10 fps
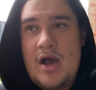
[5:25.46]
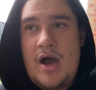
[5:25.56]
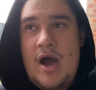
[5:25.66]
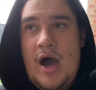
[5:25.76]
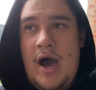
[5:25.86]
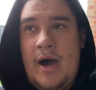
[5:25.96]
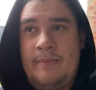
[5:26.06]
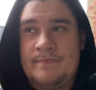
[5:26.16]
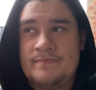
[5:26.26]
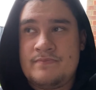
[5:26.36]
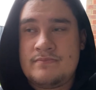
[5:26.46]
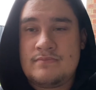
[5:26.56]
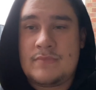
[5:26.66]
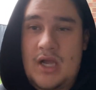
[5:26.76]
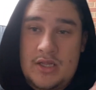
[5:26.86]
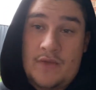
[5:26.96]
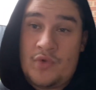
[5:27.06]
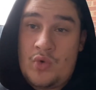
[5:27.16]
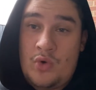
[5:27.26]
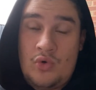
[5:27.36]
I love
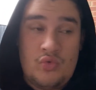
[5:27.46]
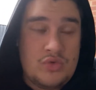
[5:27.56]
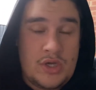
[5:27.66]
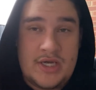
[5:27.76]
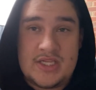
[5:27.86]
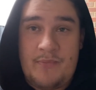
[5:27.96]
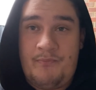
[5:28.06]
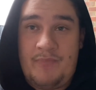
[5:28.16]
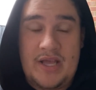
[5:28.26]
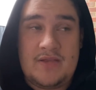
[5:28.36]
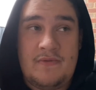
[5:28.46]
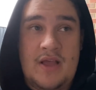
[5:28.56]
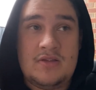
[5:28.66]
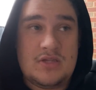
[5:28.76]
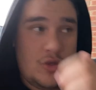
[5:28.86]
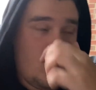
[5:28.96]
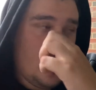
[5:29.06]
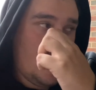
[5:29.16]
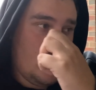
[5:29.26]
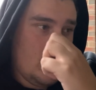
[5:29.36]
you all. You guys are the best fans in the
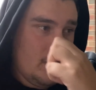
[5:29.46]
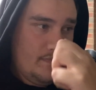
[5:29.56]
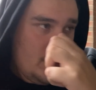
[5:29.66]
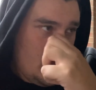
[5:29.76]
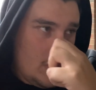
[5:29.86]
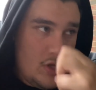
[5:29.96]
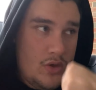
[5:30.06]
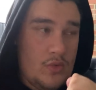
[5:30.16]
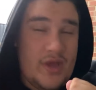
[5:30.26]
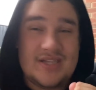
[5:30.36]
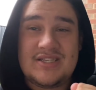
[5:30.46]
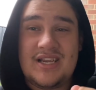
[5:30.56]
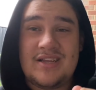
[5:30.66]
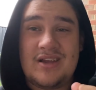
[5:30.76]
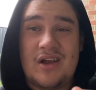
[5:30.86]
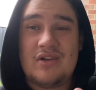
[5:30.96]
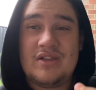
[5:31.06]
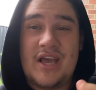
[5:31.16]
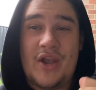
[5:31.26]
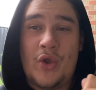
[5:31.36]
world. We are sitting
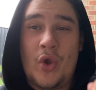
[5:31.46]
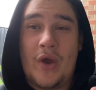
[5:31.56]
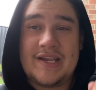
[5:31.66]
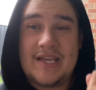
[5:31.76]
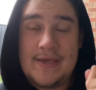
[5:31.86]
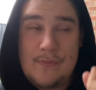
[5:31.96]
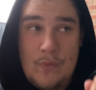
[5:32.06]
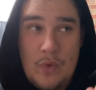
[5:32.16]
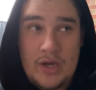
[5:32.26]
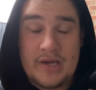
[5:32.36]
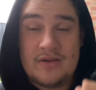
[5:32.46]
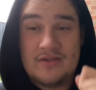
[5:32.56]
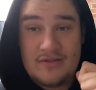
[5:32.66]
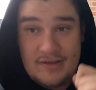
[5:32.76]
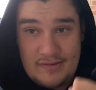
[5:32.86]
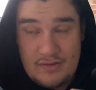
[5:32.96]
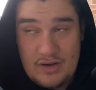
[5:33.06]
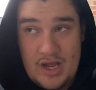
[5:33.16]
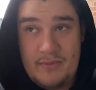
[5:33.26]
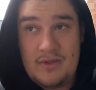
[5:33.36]
currently at 91
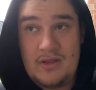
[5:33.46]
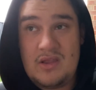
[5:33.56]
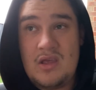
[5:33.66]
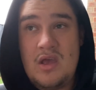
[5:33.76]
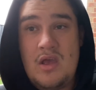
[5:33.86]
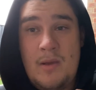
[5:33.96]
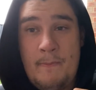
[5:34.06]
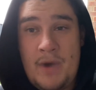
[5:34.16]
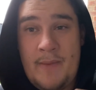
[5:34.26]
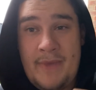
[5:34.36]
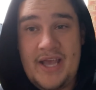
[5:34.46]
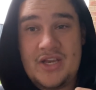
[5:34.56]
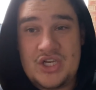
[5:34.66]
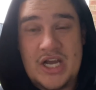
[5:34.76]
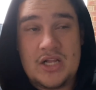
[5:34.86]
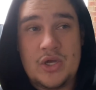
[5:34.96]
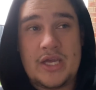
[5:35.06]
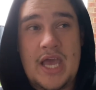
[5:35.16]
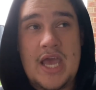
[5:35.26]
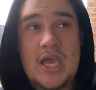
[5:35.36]
subscribers. My mate, Jack Low
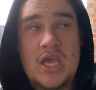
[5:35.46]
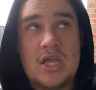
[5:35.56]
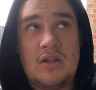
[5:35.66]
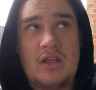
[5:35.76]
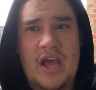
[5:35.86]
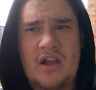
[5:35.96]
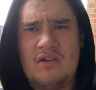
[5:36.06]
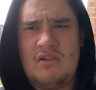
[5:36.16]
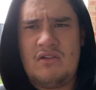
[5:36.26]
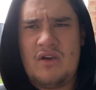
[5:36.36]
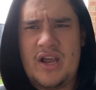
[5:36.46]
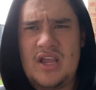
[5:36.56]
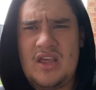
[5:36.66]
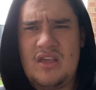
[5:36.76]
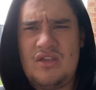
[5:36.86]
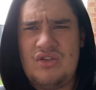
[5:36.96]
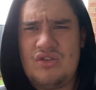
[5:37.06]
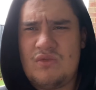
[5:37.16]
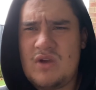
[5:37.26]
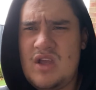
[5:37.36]
Key, is at
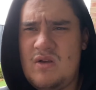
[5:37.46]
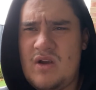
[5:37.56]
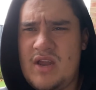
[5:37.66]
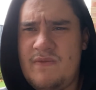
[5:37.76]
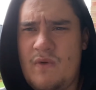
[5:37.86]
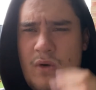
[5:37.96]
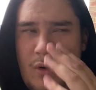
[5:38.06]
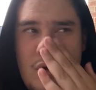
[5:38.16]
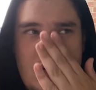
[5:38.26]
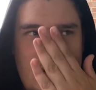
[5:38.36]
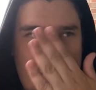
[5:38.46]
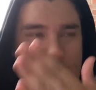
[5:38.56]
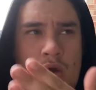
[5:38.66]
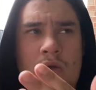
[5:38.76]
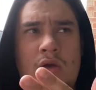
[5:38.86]
93 or 94? No,